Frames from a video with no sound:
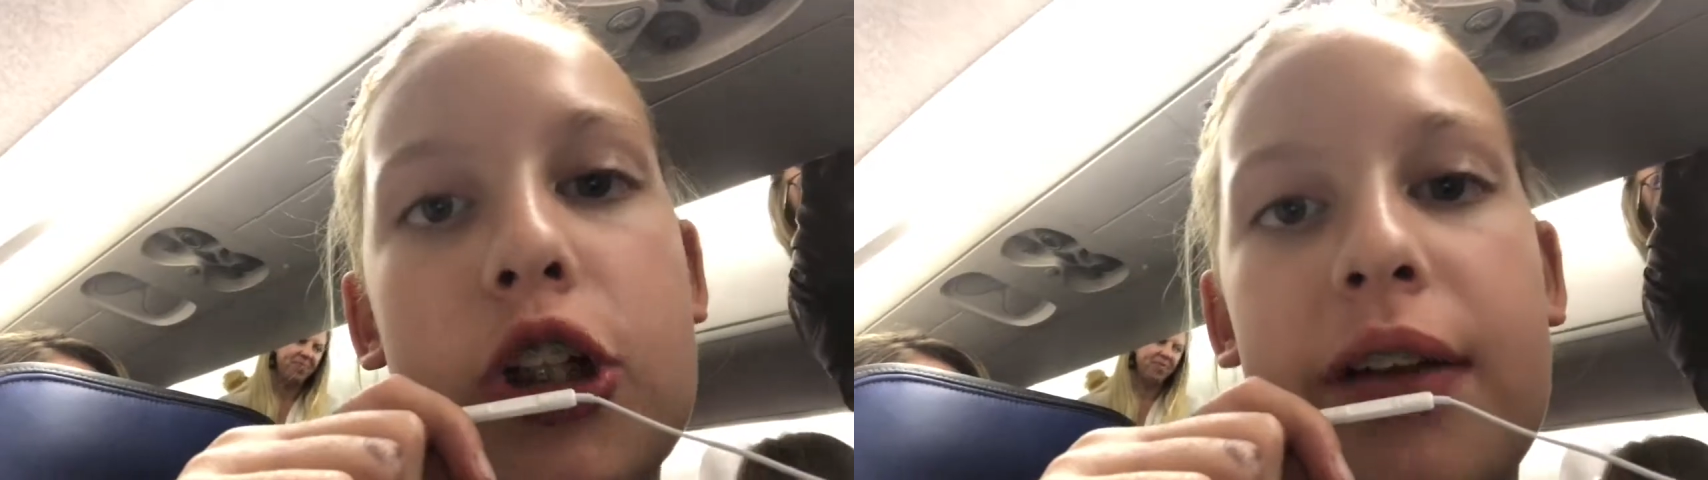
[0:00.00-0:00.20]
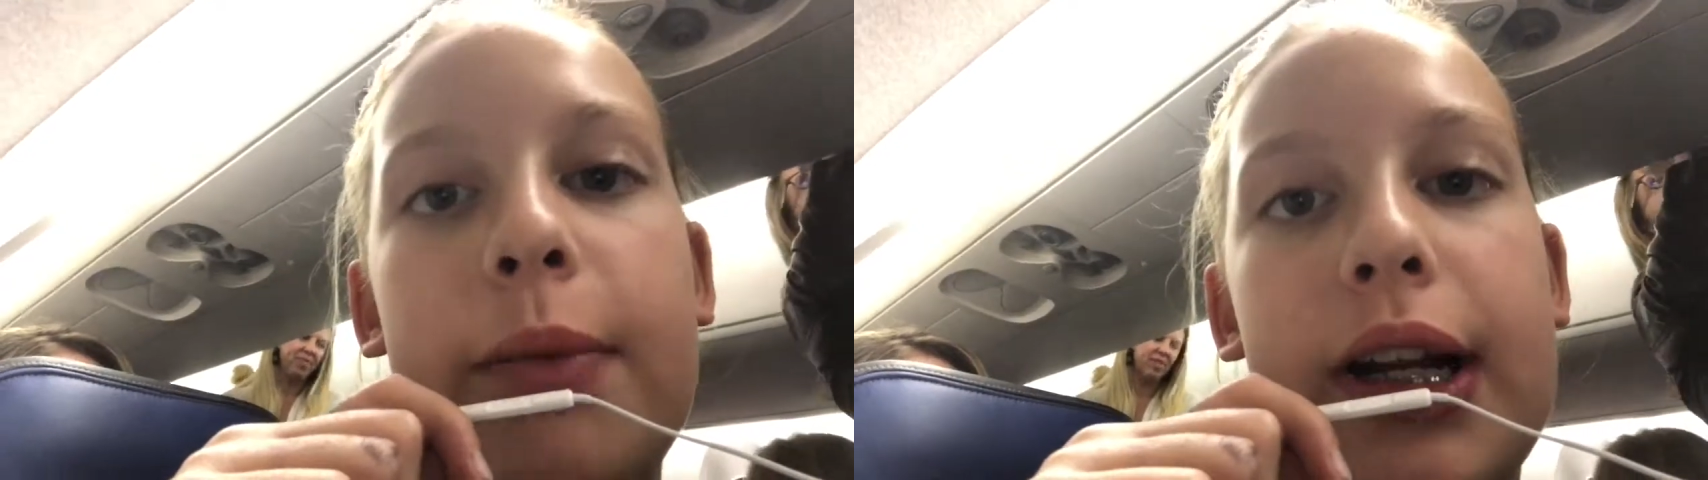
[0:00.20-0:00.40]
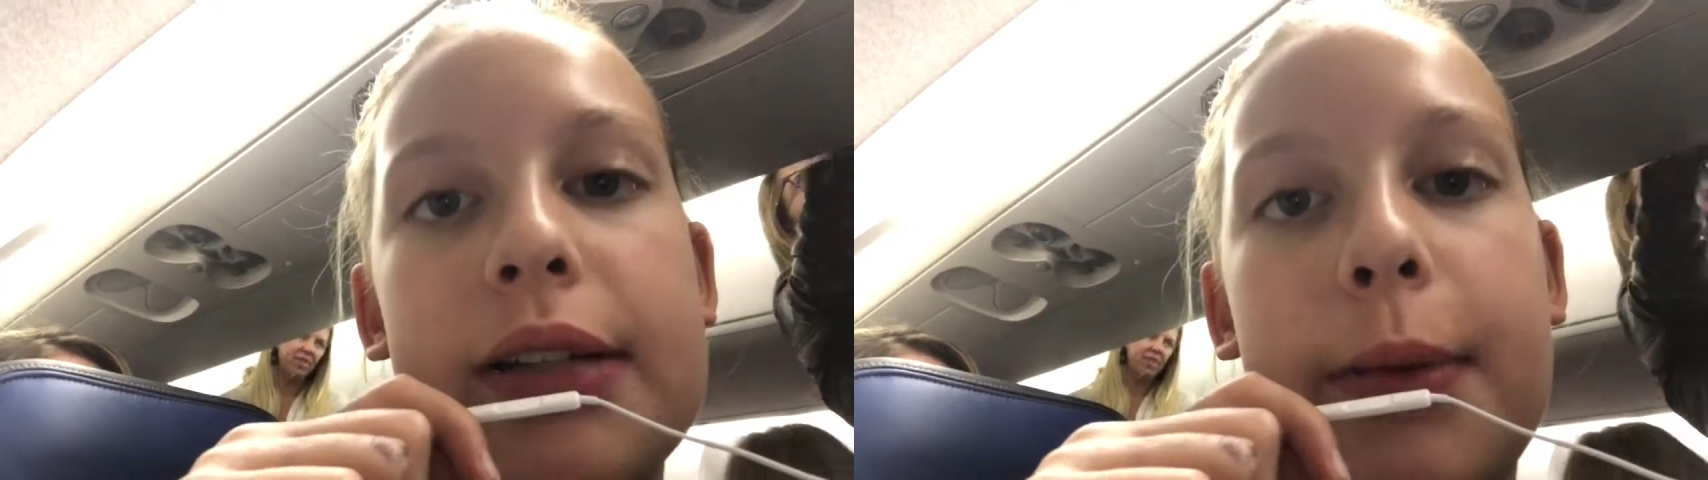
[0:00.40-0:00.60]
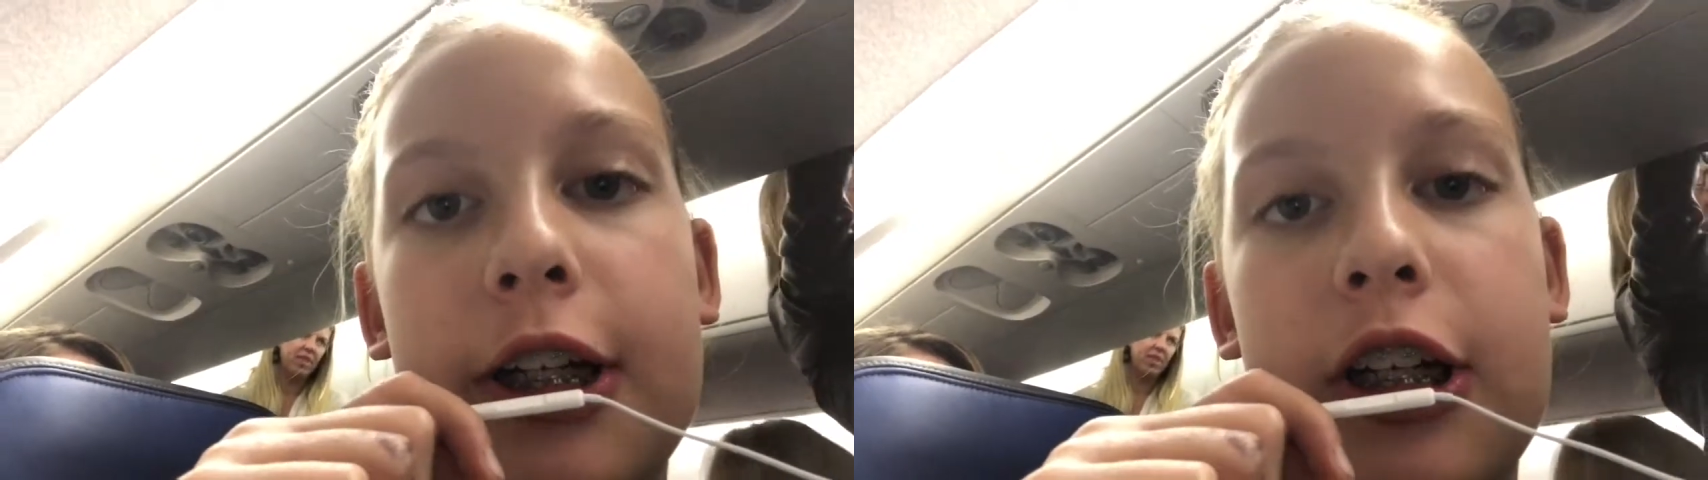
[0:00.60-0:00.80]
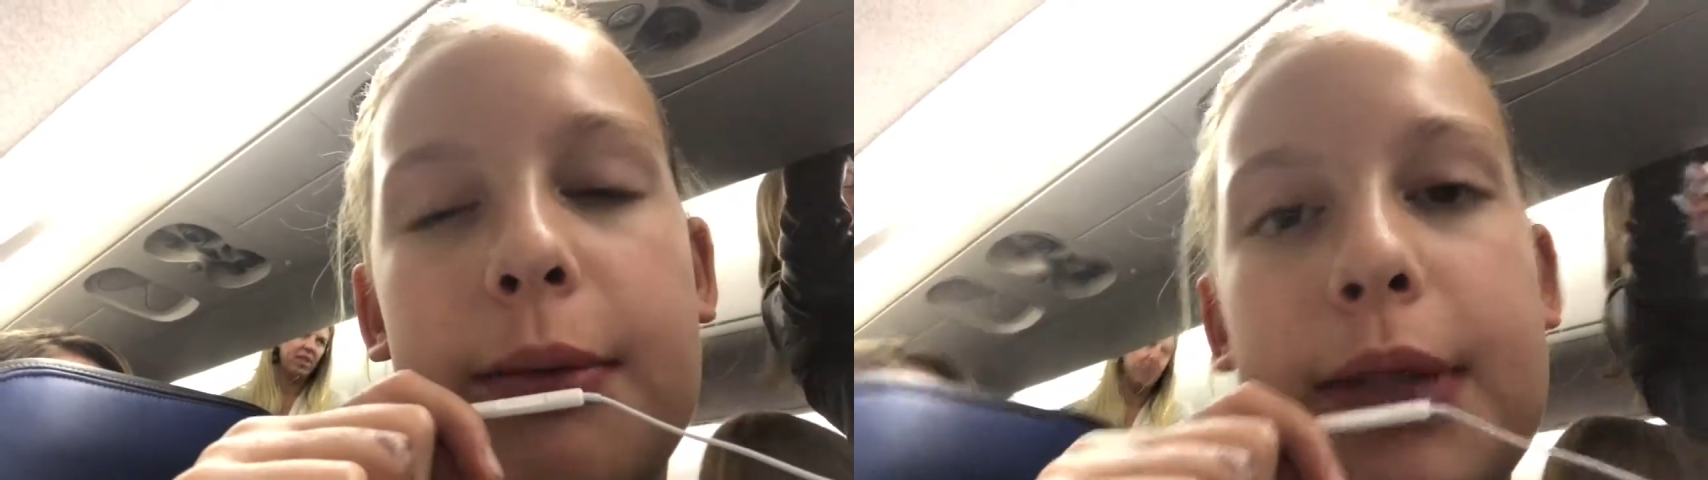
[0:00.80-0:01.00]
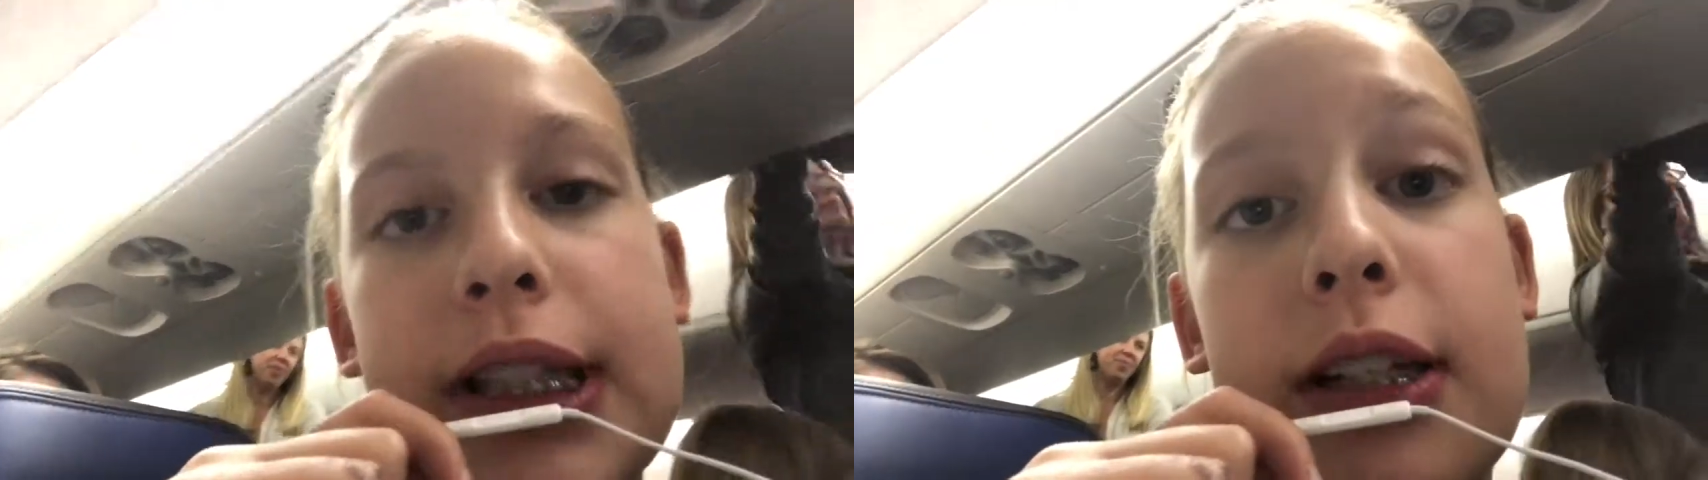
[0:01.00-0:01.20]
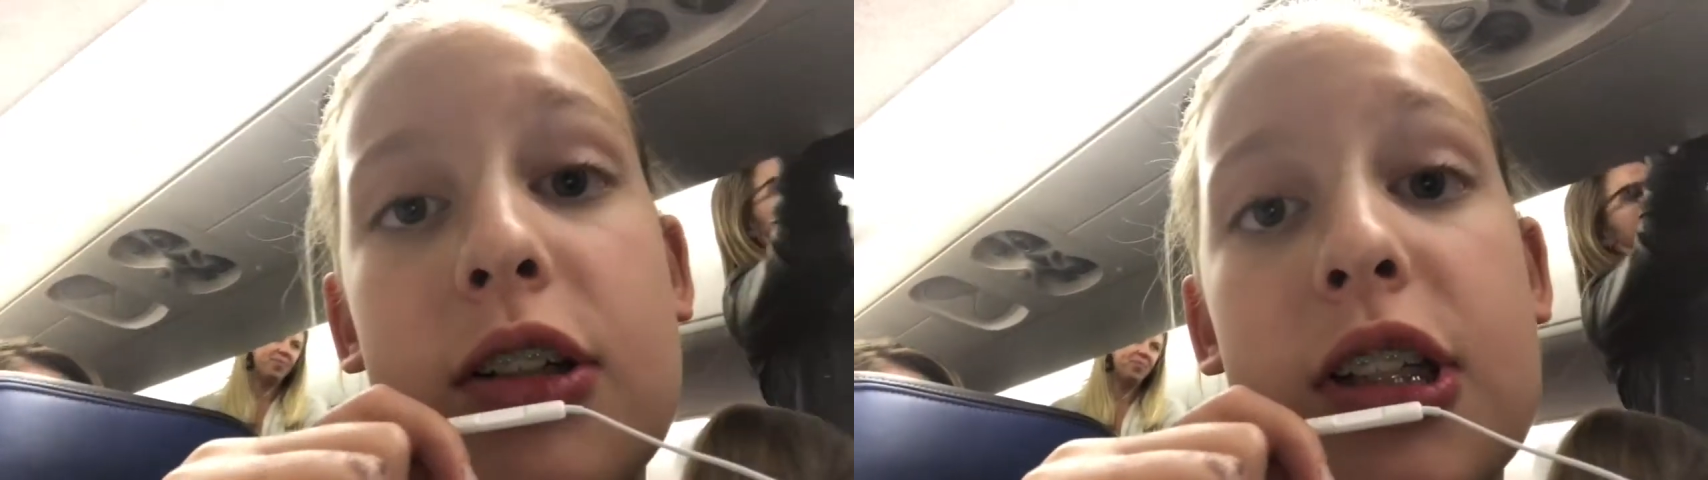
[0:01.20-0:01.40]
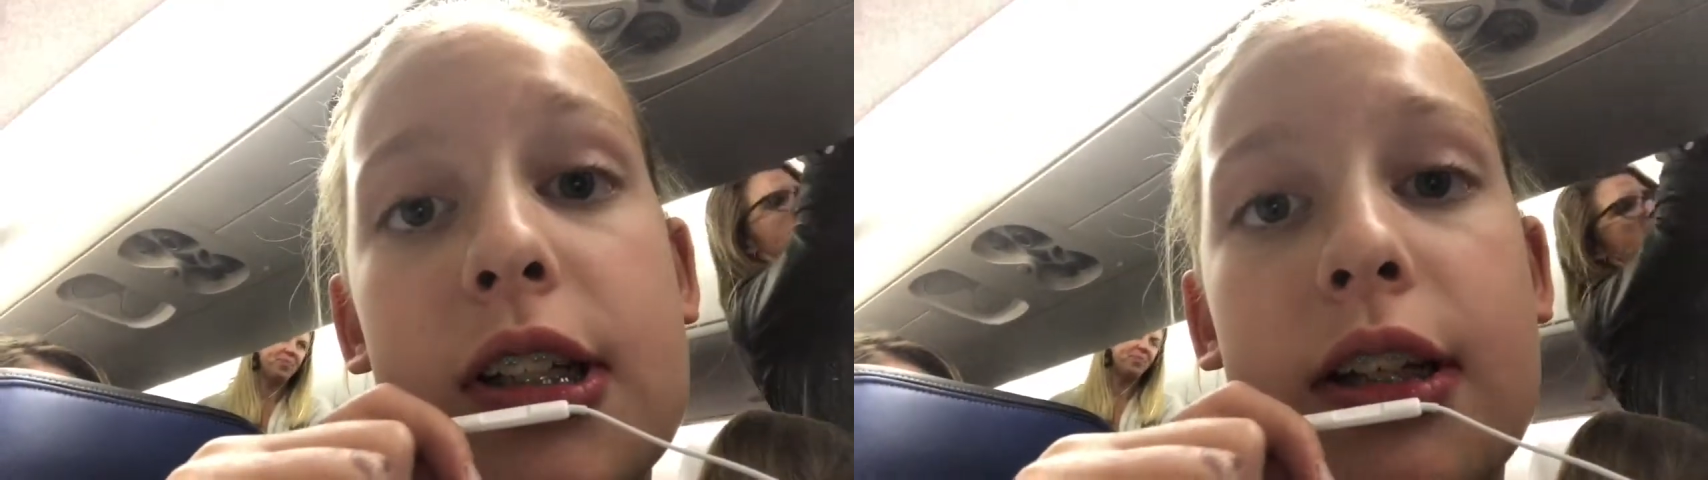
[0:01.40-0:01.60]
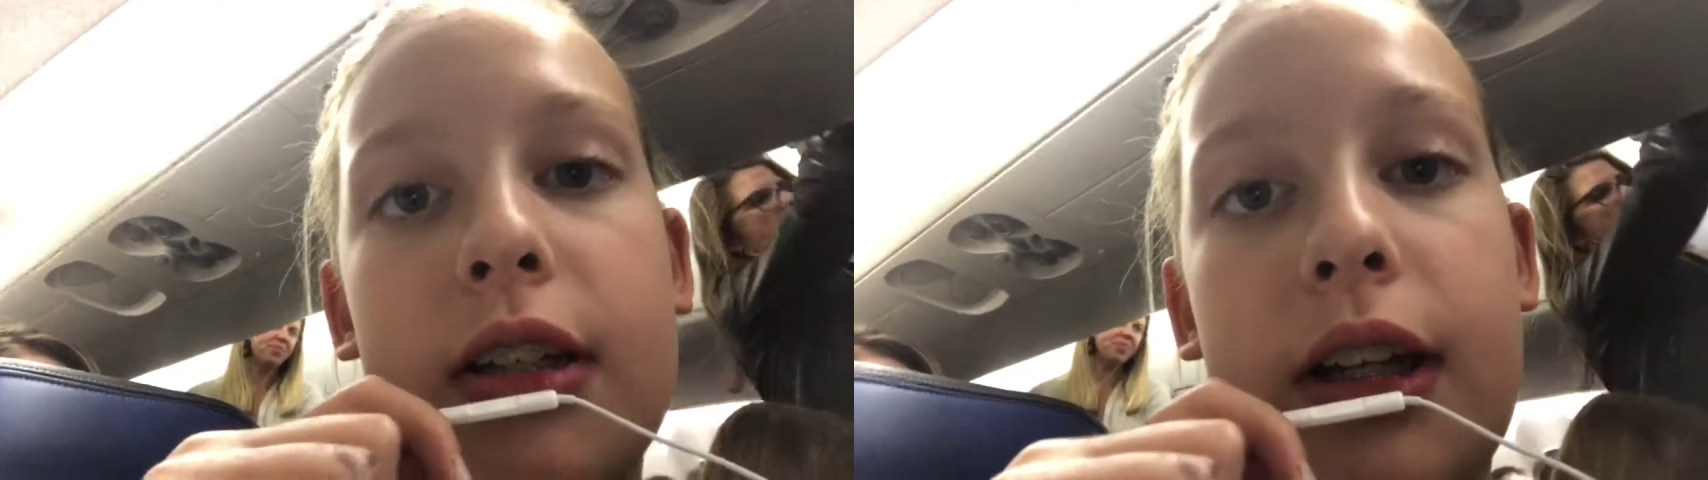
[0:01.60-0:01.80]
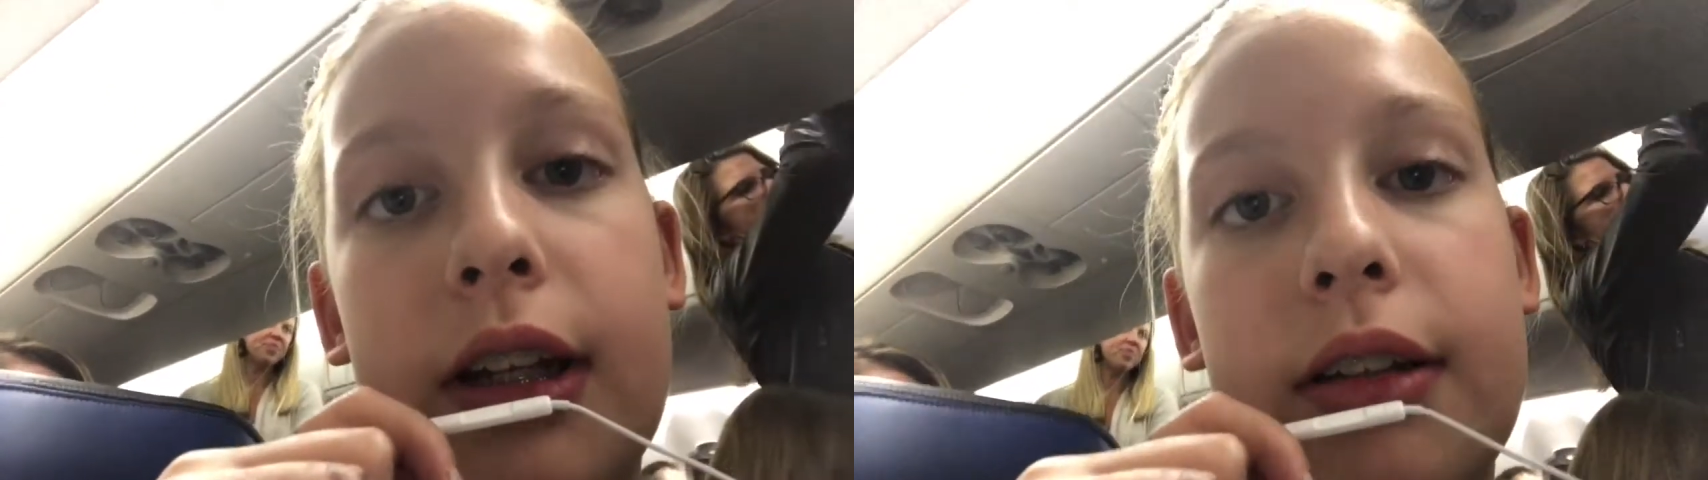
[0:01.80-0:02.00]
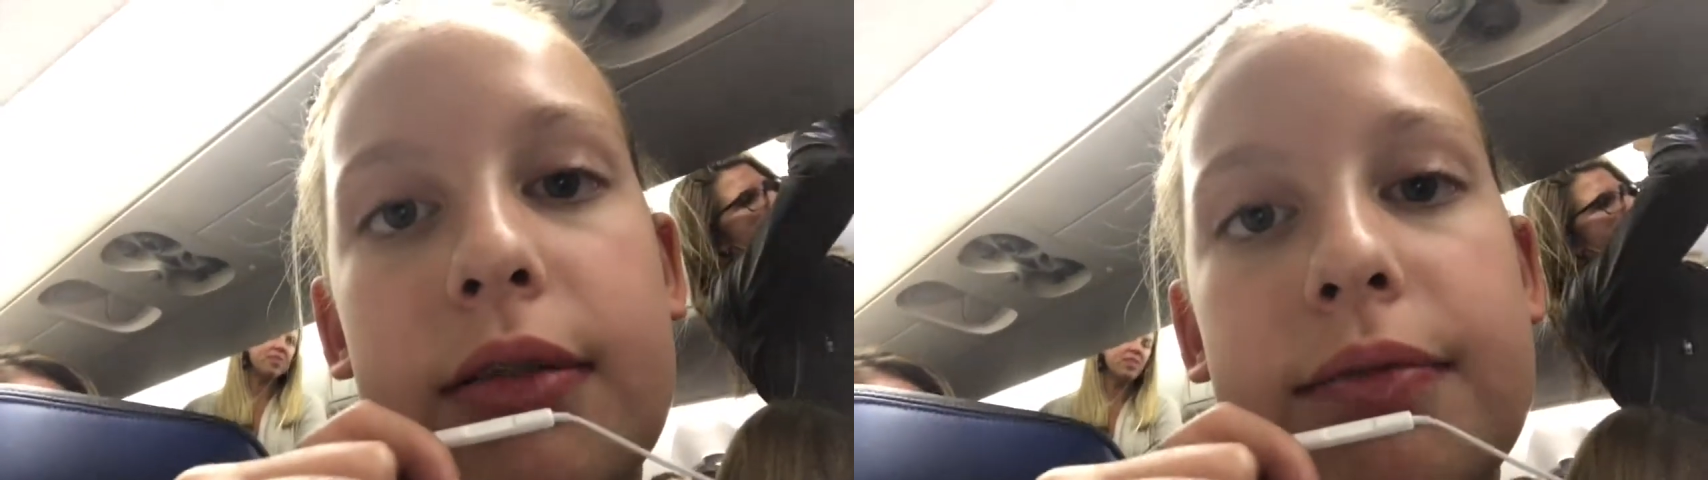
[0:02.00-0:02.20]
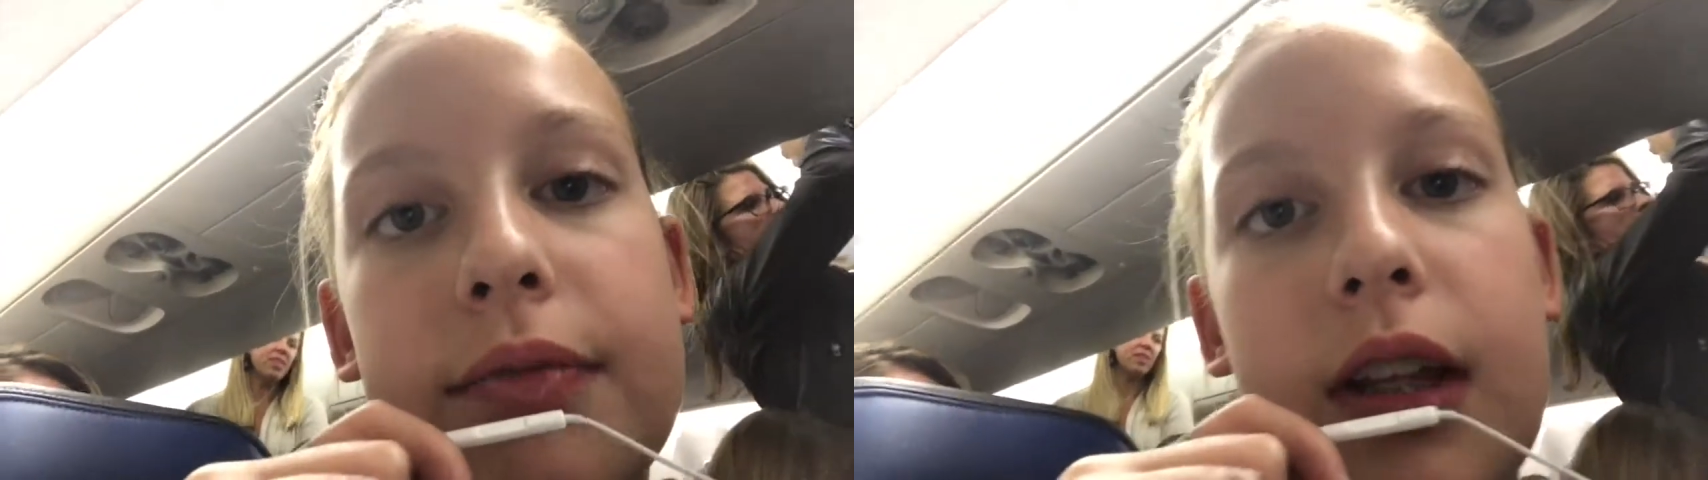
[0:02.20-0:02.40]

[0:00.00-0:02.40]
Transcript: drive back to my grandma's house and like